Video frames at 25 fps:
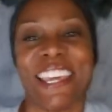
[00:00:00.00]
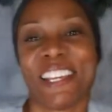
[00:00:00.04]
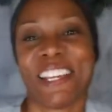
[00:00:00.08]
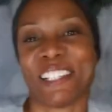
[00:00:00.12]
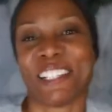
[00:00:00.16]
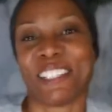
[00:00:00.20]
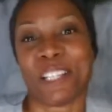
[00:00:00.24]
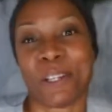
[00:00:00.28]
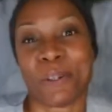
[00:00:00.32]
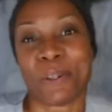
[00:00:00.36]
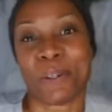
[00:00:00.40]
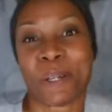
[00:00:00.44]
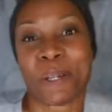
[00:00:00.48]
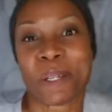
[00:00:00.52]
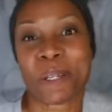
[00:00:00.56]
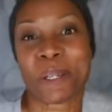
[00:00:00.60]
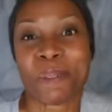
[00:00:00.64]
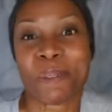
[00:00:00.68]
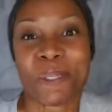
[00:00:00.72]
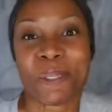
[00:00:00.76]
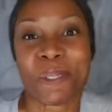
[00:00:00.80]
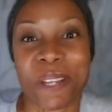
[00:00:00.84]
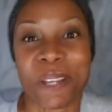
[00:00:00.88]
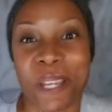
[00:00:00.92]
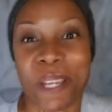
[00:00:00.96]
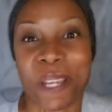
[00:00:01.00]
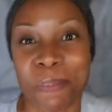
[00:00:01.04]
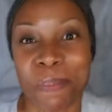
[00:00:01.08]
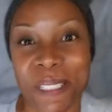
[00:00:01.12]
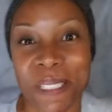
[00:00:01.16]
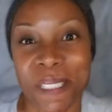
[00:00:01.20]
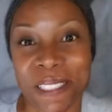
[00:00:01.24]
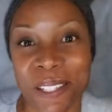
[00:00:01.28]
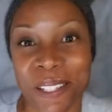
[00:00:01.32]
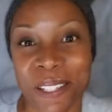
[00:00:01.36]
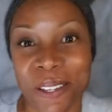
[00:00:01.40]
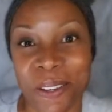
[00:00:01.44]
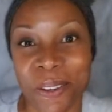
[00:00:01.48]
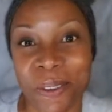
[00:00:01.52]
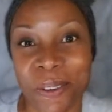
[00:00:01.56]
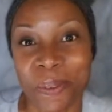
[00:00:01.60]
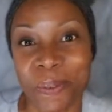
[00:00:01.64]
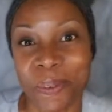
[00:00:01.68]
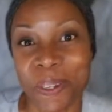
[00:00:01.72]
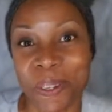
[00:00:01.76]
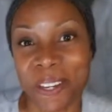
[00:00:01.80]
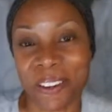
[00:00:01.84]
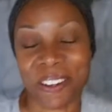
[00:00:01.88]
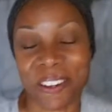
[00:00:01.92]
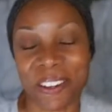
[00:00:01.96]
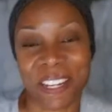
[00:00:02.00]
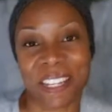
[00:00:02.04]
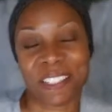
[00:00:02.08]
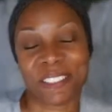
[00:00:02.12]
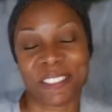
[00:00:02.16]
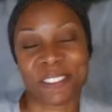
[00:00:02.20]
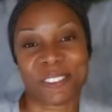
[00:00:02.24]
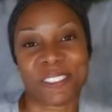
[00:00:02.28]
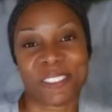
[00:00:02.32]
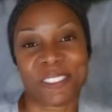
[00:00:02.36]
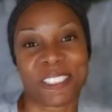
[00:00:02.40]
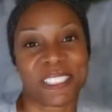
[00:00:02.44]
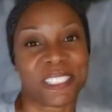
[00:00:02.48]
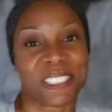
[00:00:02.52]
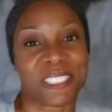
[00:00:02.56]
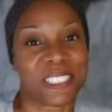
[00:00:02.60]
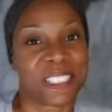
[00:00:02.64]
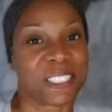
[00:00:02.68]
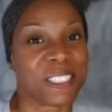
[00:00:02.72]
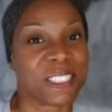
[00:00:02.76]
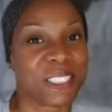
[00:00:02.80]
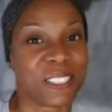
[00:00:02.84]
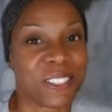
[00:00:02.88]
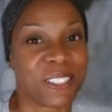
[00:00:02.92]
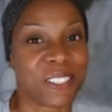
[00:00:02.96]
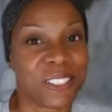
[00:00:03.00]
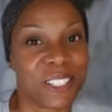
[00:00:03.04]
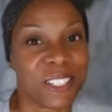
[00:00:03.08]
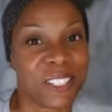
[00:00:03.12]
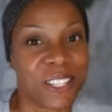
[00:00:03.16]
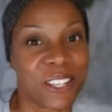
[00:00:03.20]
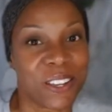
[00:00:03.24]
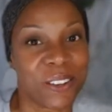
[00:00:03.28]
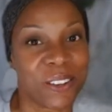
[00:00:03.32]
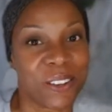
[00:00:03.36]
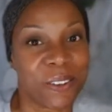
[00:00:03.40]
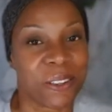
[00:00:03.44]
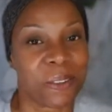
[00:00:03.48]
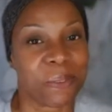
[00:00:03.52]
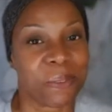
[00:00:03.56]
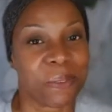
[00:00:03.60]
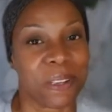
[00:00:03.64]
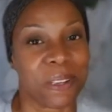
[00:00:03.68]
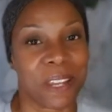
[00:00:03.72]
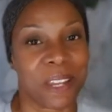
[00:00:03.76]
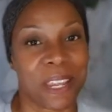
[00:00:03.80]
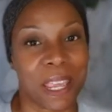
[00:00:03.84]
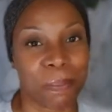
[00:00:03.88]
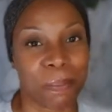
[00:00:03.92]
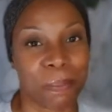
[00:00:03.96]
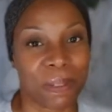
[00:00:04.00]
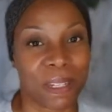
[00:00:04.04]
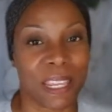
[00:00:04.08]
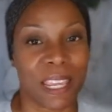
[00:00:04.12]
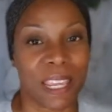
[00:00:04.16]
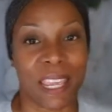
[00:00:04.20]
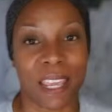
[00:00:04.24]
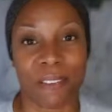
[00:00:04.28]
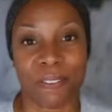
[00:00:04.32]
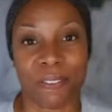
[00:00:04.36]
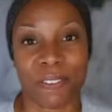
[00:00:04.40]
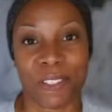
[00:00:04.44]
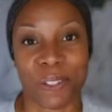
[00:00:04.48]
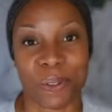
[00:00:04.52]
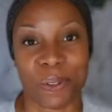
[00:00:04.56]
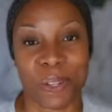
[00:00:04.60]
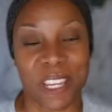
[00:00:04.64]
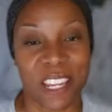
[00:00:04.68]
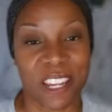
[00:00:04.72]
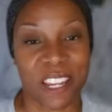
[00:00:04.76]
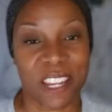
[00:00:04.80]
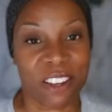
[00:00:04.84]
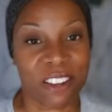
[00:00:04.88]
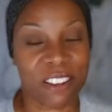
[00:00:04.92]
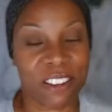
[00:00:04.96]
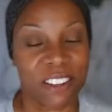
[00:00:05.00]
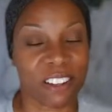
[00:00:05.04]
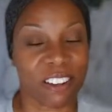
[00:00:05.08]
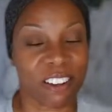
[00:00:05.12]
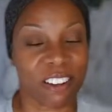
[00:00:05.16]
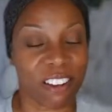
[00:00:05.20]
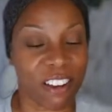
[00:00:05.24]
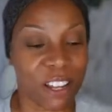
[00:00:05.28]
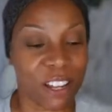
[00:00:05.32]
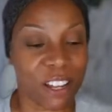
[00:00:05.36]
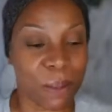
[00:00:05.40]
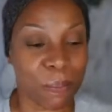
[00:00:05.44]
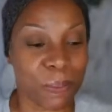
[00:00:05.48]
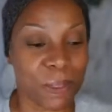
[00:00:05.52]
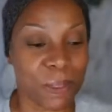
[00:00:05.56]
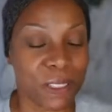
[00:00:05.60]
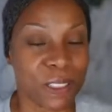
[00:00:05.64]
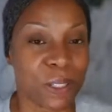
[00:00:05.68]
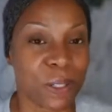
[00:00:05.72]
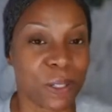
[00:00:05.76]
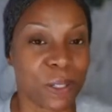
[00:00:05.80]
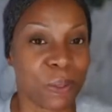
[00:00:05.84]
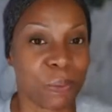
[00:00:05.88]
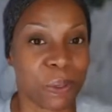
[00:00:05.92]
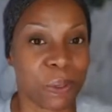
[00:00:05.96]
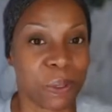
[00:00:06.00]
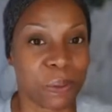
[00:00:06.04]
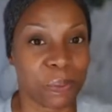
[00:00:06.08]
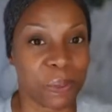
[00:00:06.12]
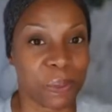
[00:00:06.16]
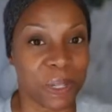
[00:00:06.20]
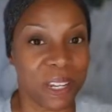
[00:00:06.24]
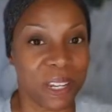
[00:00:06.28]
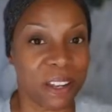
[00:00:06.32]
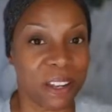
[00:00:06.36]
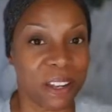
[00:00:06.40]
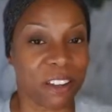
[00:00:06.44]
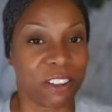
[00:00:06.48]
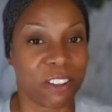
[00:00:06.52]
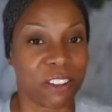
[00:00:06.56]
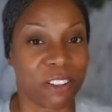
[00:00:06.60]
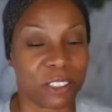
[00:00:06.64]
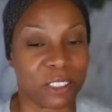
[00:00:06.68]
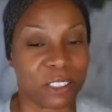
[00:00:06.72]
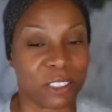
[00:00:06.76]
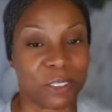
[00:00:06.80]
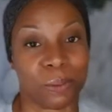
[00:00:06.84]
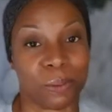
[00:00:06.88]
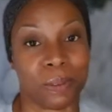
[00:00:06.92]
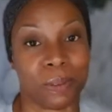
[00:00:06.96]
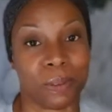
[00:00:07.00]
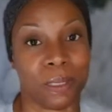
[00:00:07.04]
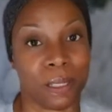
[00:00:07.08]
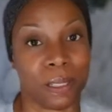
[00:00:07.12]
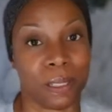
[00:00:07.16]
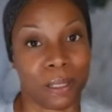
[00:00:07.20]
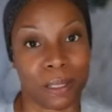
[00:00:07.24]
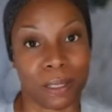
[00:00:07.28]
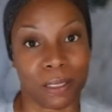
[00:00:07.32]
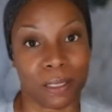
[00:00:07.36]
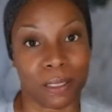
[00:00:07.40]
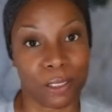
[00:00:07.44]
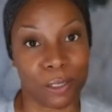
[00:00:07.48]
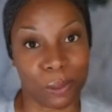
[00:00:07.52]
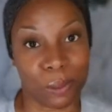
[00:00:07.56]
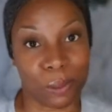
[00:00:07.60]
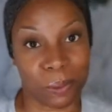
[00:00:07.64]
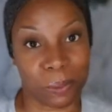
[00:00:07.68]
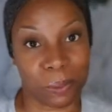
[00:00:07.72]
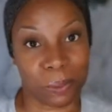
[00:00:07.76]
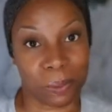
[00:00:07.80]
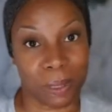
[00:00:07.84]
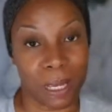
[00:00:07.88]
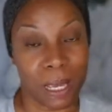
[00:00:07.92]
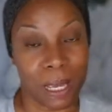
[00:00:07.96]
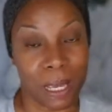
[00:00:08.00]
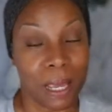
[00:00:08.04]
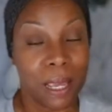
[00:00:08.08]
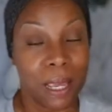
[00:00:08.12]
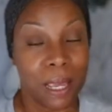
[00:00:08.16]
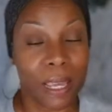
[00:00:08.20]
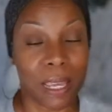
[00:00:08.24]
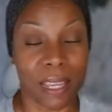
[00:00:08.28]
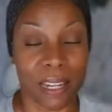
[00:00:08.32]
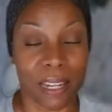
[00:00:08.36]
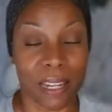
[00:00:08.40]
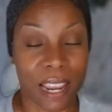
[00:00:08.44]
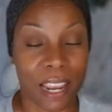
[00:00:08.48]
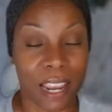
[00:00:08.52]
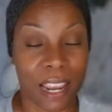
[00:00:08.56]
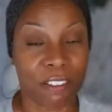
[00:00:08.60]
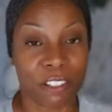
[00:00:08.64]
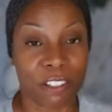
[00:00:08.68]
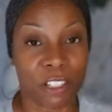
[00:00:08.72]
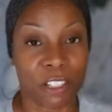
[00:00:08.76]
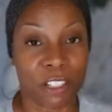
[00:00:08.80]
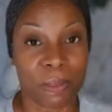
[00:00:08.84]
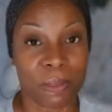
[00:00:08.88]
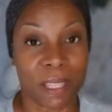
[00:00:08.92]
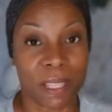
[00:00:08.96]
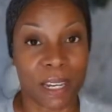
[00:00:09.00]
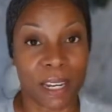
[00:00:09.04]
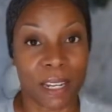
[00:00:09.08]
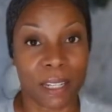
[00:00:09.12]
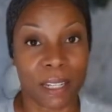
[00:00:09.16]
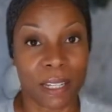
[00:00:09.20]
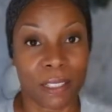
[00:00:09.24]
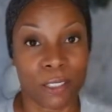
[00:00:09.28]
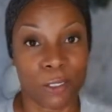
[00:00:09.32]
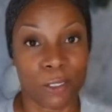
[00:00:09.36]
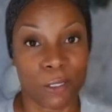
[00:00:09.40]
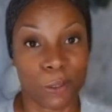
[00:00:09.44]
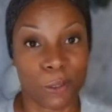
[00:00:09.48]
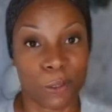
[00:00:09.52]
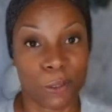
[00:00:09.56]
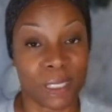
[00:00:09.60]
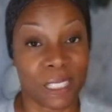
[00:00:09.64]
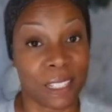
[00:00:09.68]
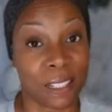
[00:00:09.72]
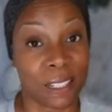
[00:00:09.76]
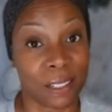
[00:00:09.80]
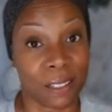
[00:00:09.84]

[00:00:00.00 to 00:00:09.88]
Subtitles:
Hello and welcome to our episode. We are Angel Chestnut Studio, and we are happy to have you here in our episode where we are going to get into an acronym that I use in